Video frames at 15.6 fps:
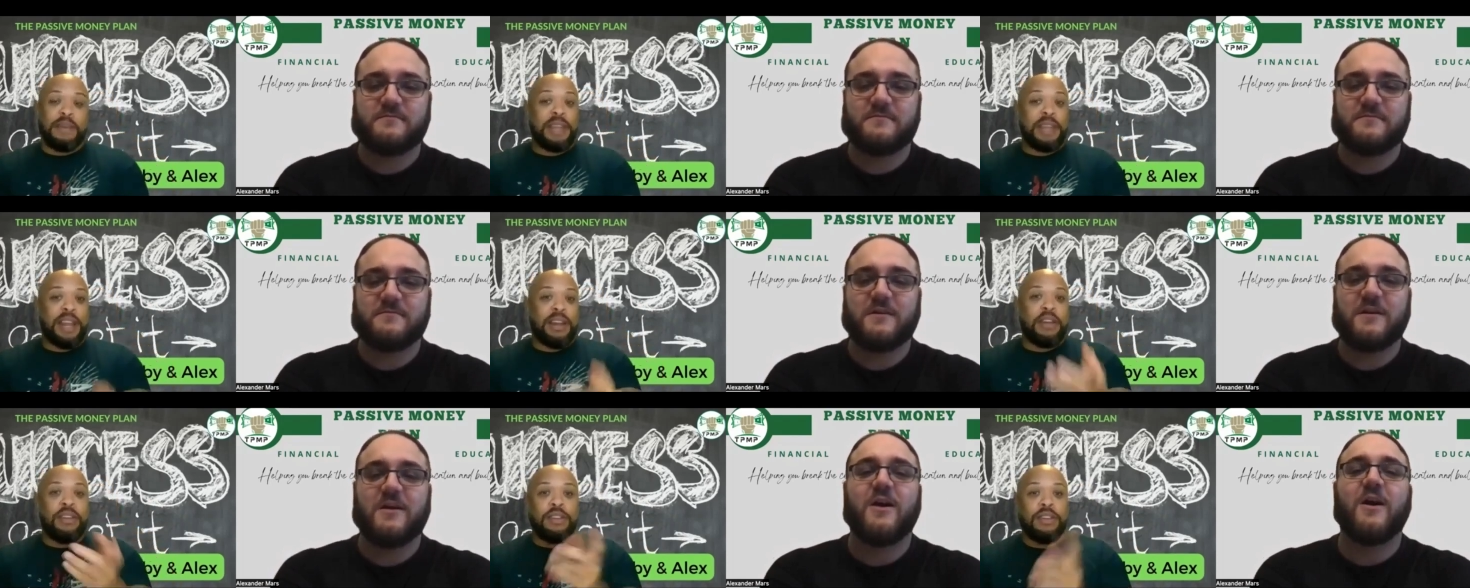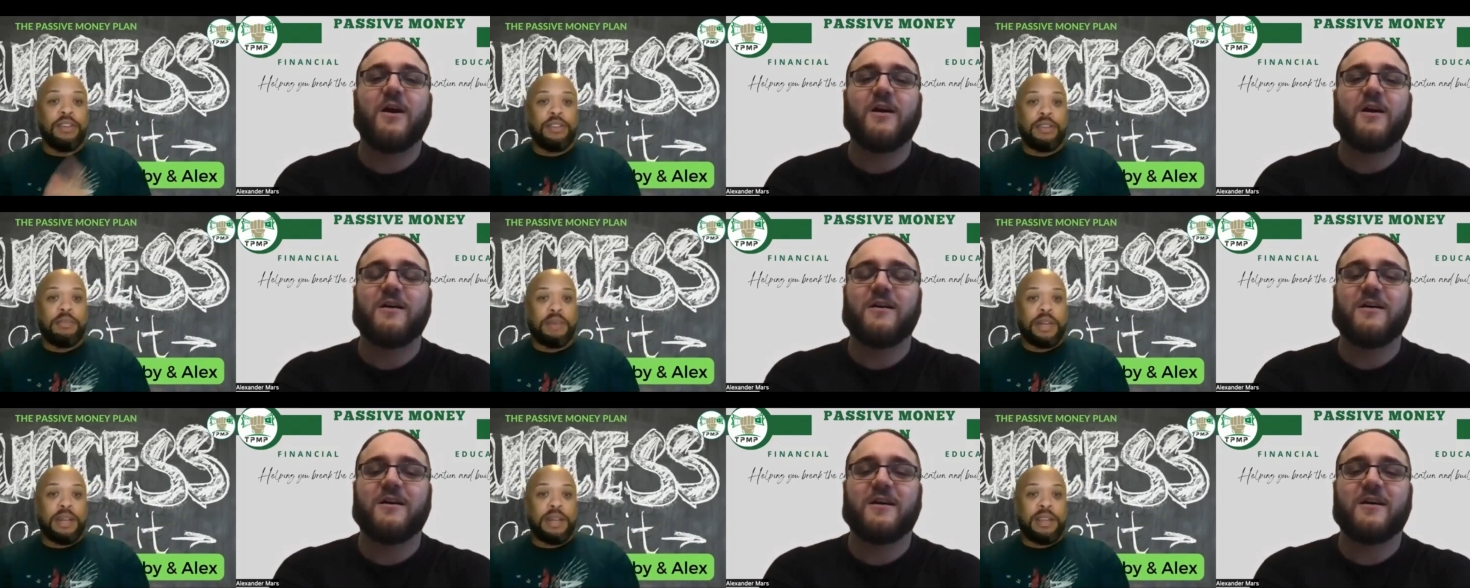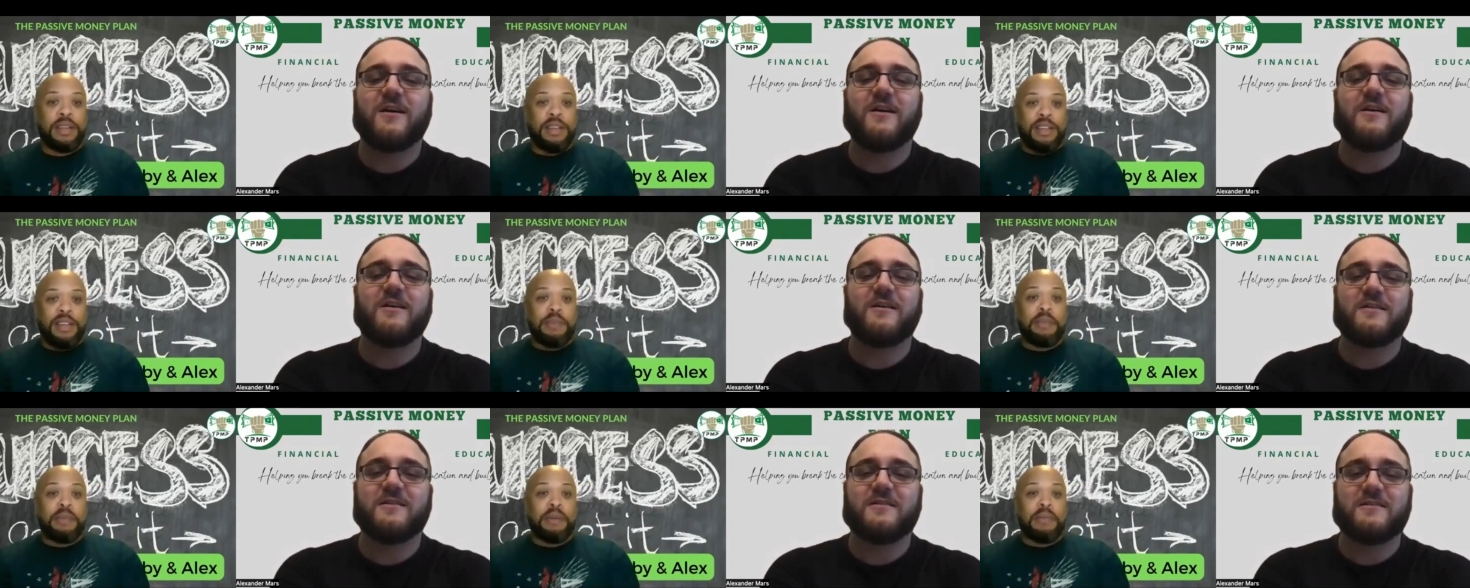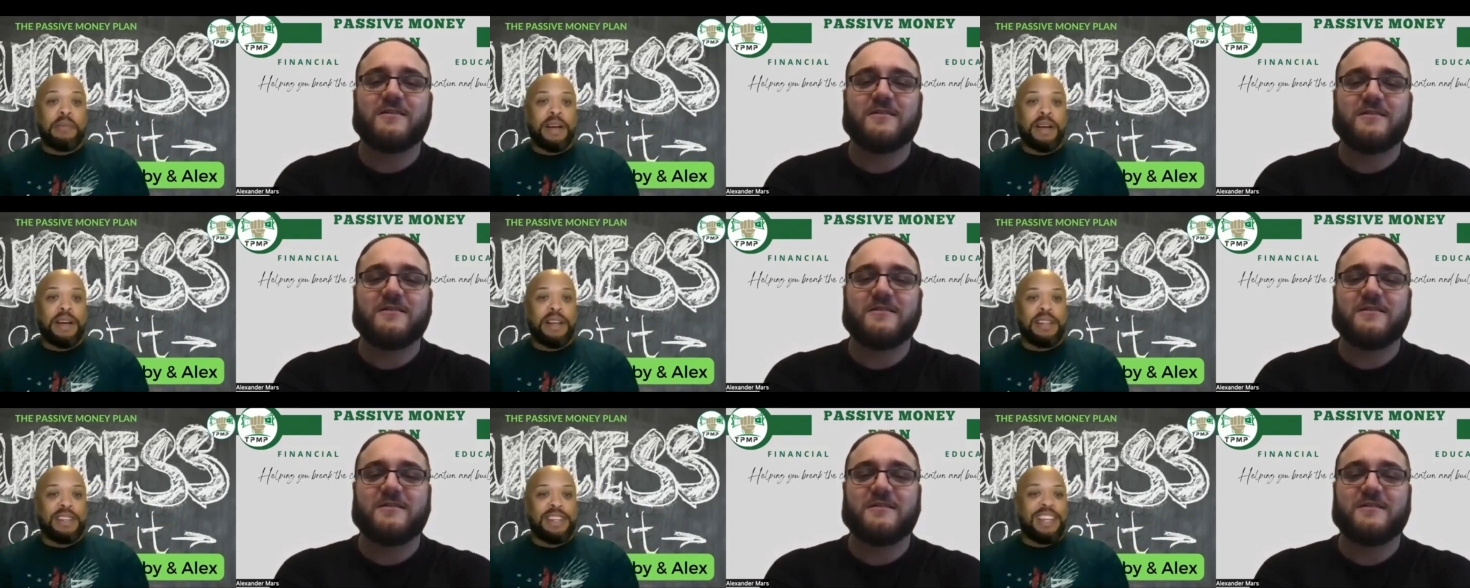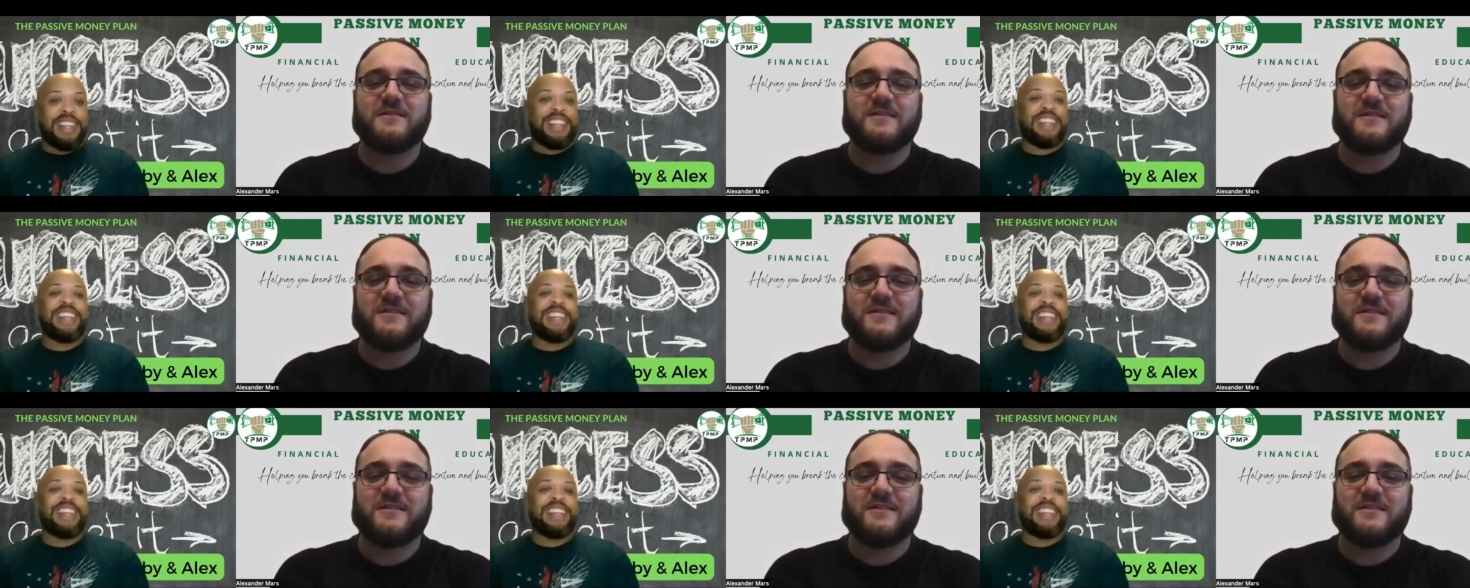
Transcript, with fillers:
Speaker 1: I mean, I know you you put a you put a uh,